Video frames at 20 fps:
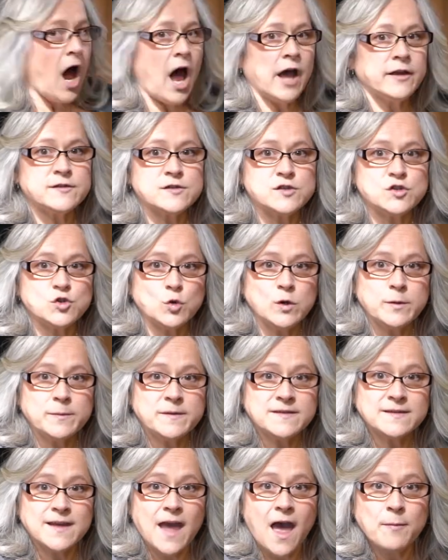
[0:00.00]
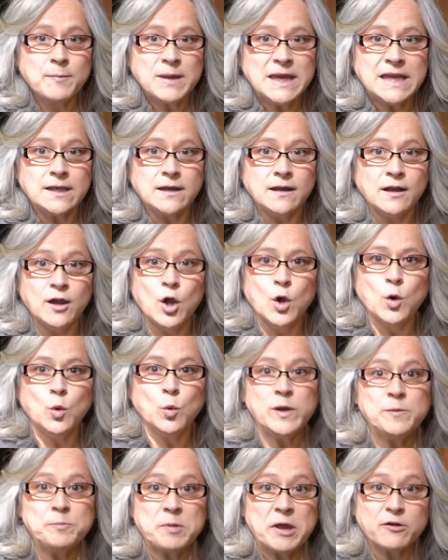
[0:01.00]
"A storm is coming.
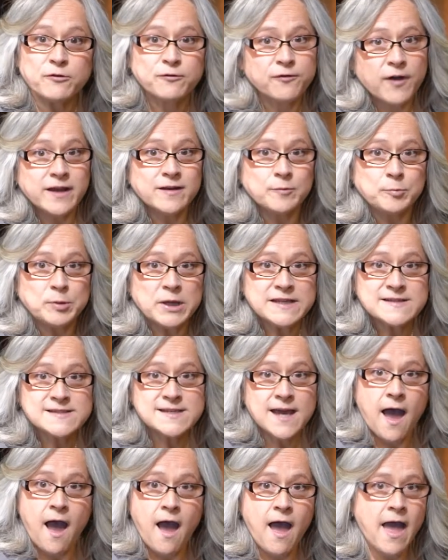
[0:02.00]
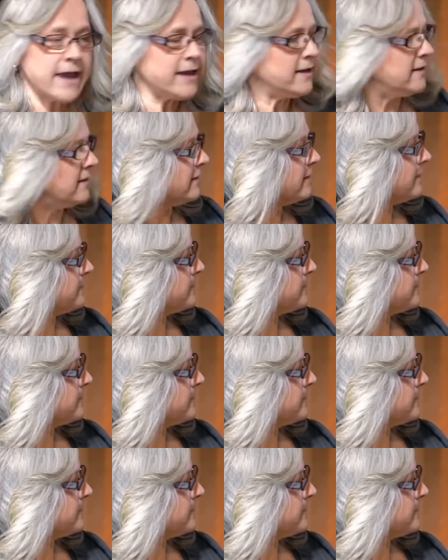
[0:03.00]
We'd better find a place to hide."